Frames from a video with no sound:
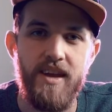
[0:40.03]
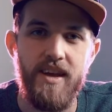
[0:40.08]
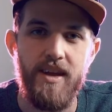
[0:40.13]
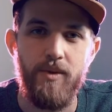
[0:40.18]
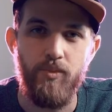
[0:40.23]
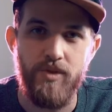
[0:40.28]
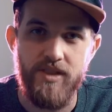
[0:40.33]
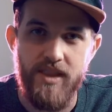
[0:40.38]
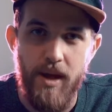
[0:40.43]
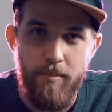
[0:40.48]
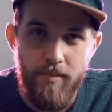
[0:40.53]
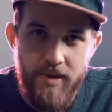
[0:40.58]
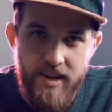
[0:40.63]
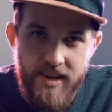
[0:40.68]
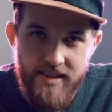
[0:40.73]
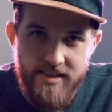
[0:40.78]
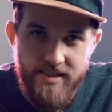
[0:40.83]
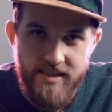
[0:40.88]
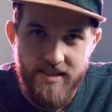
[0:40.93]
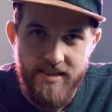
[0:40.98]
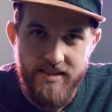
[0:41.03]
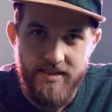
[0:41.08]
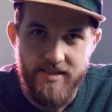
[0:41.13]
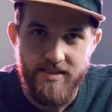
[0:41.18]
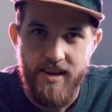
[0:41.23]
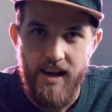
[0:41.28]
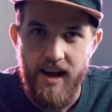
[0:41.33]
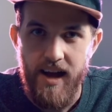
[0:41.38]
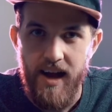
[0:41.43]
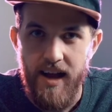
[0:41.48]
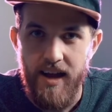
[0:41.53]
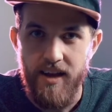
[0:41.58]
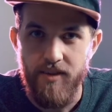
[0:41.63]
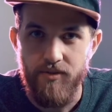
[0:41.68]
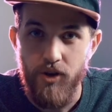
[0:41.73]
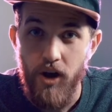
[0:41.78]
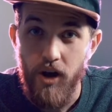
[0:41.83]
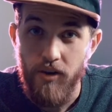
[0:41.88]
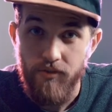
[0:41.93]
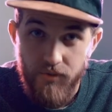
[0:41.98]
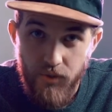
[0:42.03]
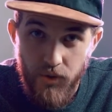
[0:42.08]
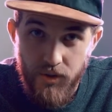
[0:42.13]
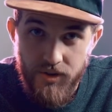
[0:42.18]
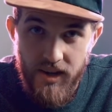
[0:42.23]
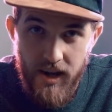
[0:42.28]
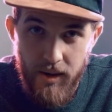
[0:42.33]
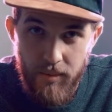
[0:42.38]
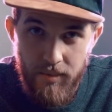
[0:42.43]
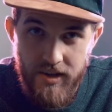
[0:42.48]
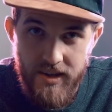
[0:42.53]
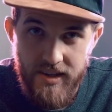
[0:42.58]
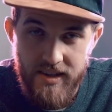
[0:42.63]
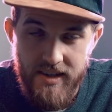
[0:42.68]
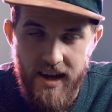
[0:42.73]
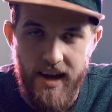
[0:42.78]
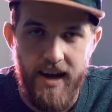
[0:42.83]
And what that means is I've gone full-time in it.